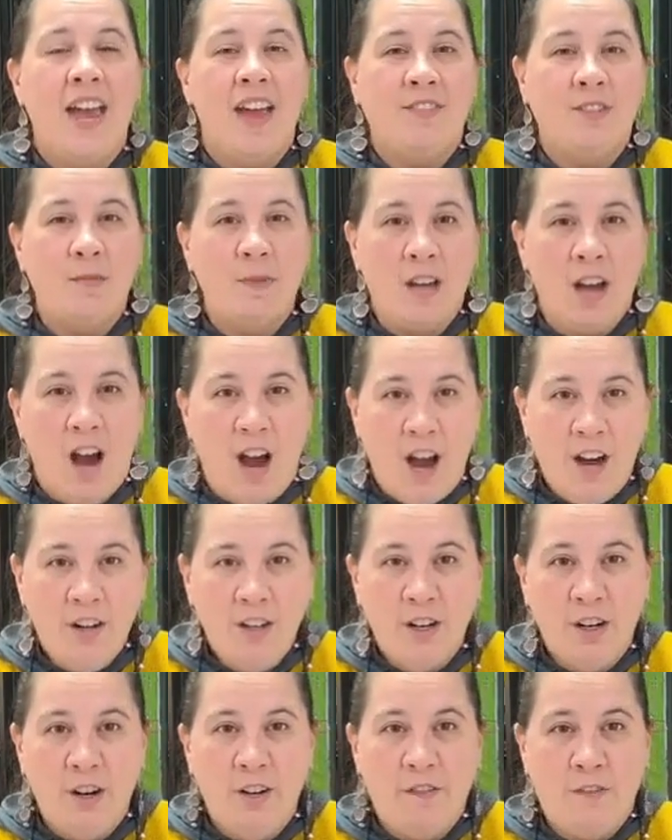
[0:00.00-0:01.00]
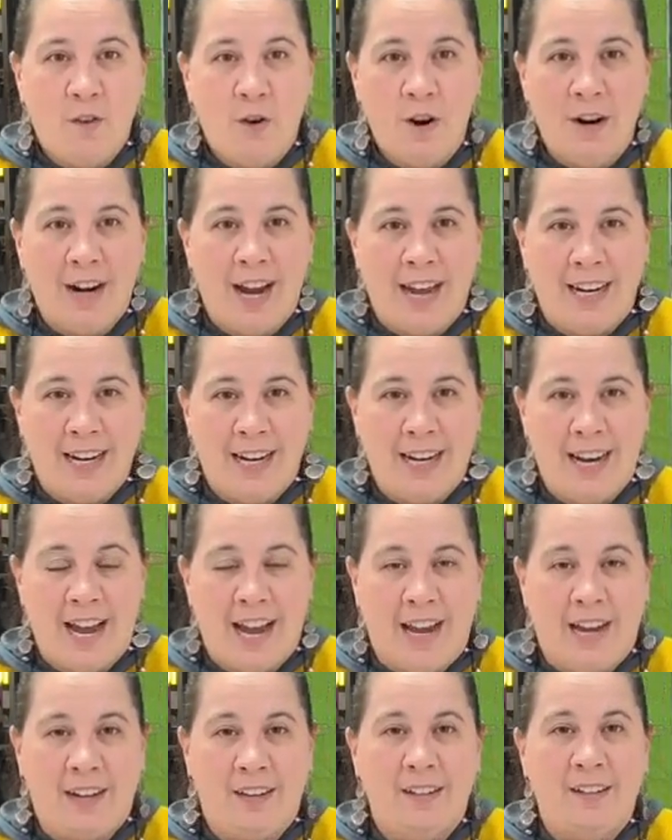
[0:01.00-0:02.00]
have to be under four
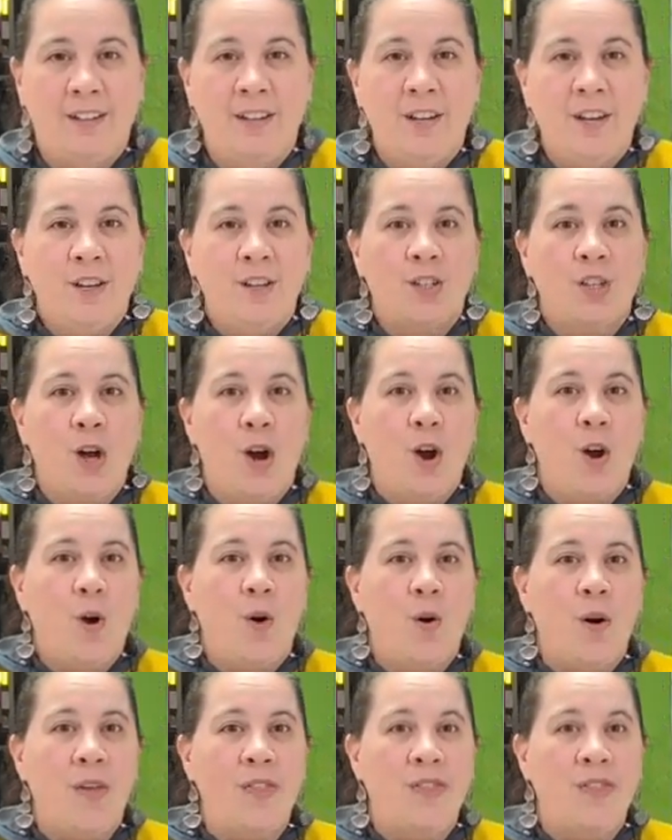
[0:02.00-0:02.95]
ninety-nine. So